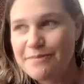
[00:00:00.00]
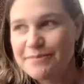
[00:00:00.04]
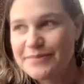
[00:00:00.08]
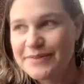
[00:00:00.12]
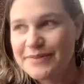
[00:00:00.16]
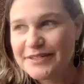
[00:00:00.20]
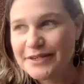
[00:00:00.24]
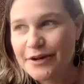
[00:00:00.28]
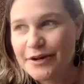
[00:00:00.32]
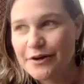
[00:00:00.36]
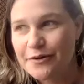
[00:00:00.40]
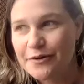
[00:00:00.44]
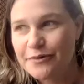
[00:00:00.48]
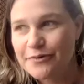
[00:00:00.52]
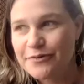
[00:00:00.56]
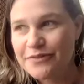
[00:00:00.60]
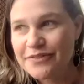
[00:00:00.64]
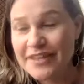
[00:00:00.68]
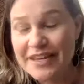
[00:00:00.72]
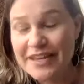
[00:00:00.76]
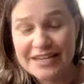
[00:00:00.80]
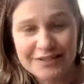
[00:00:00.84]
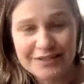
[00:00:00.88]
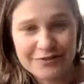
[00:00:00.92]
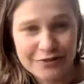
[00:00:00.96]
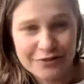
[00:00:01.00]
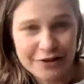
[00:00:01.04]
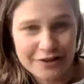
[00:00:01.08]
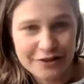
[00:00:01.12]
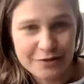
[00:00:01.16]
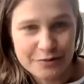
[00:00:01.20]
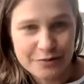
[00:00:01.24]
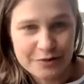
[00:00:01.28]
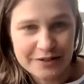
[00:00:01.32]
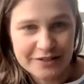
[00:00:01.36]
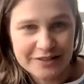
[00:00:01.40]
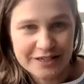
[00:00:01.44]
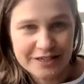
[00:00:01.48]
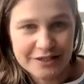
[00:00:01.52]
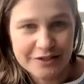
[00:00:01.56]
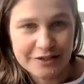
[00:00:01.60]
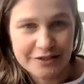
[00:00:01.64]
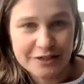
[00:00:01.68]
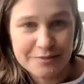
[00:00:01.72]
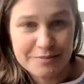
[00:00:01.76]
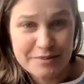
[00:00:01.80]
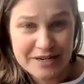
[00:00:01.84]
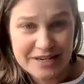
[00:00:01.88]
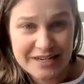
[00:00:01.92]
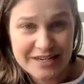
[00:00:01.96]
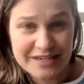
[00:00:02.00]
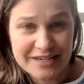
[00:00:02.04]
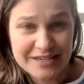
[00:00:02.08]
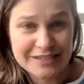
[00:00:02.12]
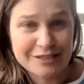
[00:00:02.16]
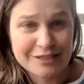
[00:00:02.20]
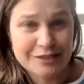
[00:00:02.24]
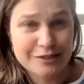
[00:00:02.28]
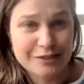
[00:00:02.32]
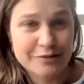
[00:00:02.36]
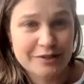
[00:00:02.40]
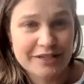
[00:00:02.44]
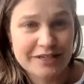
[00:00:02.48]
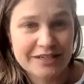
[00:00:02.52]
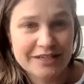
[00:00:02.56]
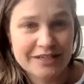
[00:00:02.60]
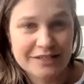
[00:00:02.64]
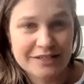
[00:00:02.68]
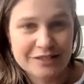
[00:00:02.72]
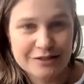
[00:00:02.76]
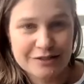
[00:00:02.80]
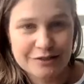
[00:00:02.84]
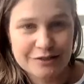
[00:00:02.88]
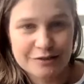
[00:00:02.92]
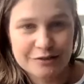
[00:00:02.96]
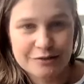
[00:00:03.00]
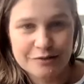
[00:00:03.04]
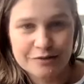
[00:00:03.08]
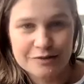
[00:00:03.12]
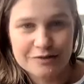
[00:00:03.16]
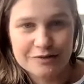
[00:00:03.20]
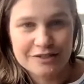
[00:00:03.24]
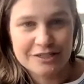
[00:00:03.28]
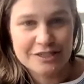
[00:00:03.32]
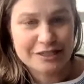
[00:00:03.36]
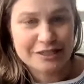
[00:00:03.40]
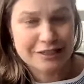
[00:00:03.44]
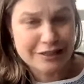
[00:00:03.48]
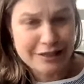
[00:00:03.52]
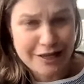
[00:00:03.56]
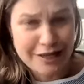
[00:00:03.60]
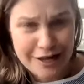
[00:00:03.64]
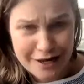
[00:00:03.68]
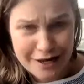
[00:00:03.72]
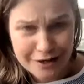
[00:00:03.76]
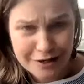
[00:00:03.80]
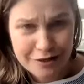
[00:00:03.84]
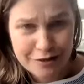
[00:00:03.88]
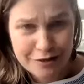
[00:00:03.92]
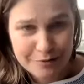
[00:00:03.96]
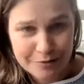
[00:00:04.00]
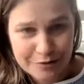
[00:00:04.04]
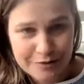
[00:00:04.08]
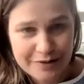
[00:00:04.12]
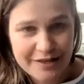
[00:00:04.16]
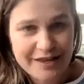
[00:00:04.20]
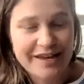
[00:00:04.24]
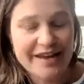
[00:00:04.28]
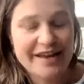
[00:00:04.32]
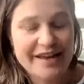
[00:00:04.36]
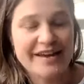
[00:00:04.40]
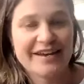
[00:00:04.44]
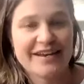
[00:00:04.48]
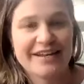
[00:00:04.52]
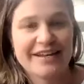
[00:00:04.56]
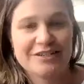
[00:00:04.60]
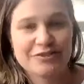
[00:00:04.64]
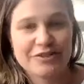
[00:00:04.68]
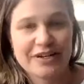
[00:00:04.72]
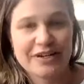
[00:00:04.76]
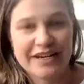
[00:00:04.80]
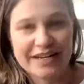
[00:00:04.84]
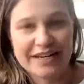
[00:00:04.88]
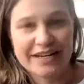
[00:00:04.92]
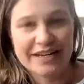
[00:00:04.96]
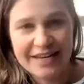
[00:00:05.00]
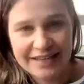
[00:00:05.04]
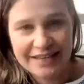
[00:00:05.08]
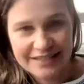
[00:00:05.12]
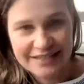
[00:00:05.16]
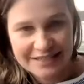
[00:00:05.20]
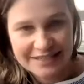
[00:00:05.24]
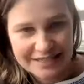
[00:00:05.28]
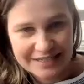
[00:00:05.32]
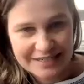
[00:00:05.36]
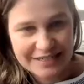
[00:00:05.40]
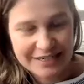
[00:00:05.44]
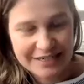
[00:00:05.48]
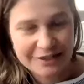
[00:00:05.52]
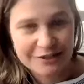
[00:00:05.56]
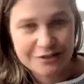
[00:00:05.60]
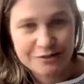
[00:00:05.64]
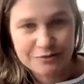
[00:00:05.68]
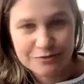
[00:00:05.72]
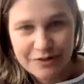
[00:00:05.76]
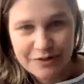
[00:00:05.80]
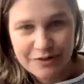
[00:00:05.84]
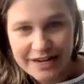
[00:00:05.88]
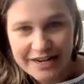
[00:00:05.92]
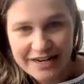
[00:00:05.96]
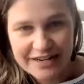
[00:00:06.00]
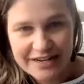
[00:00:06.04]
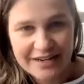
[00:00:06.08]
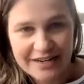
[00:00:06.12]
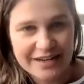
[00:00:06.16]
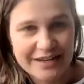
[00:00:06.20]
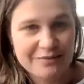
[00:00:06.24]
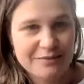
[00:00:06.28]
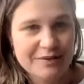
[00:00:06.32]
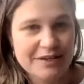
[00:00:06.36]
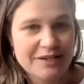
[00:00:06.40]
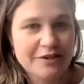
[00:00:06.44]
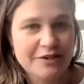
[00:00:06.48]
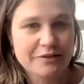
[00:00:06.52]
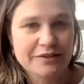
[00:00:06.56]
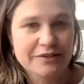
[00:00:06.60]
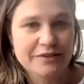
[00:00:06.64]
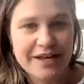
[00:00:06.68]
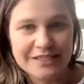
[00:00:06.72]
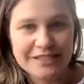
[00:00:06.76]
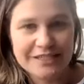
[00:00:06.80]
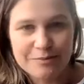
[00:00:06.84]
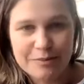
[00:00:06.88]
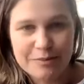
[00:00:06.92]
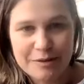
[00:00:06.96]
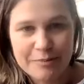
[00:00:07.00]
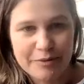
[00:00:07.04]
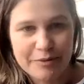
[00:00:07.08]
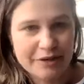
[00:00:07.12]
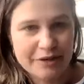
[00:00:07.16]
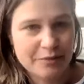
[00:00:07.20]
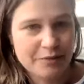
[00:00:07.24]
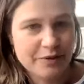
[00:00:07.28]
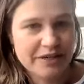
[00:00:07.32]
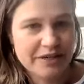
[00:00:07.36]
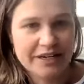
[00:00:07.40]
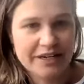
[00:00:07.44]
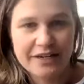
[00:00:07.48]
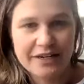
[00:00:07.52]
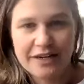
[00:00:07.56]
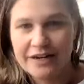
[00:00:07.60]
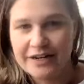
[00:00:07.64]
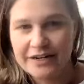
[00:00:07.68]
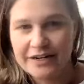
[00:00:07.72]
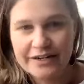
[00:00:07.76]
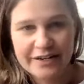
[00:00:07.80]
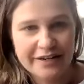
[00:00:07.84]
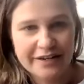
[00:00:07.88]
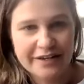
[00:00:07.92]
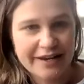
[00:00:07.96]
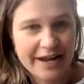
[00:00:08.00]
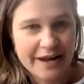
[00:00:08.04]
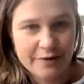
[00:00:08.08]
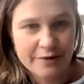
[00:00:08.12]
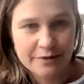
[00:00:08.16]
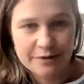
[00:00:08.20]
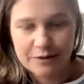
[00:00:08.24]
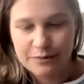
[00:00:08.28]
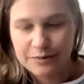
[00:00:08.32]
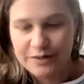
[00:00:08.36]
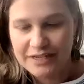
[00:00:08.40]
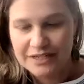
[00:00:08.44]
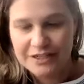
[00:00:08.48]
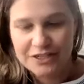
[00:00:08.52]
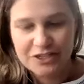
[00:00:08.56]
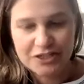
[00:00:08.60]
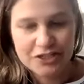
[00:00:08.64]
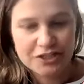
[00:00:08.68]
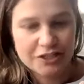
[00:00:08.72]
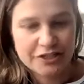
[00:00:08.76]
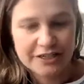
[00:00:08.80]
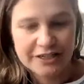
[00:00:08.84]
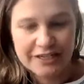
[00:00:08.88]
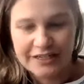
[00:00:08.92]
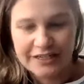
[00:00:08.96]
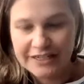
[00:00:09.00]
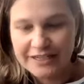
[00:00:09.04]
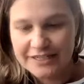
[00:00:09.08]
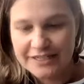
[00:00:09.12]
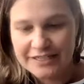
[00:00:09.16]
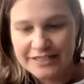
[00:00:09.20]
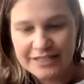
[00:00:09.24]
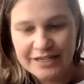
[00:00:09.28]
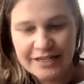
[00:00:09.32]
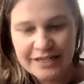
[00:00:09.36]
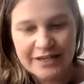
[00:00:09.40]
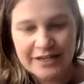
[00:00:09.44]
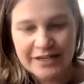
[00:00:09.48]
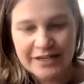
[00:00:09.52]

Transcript: So thanks for all the work that your committee is doing to slog through that and try to get the details right. And we know lots of people are working hard on how are we ensuring it's,